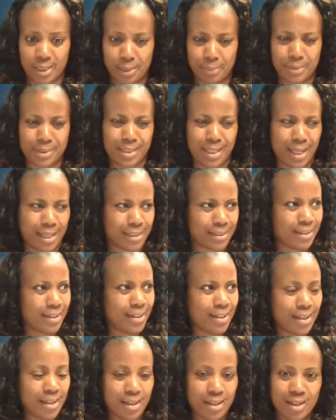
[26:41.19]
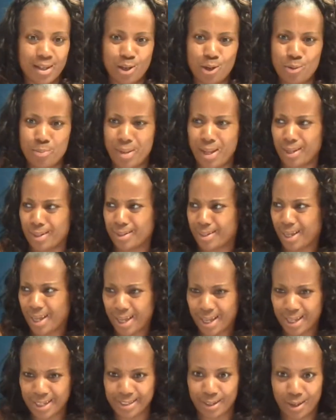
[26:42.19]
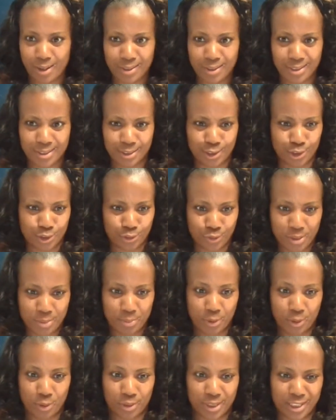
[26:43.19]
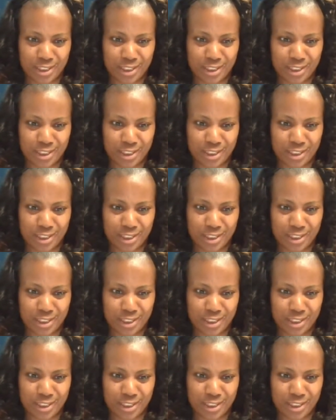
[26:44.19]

I was like, oh, my God, y'all in a strip mall.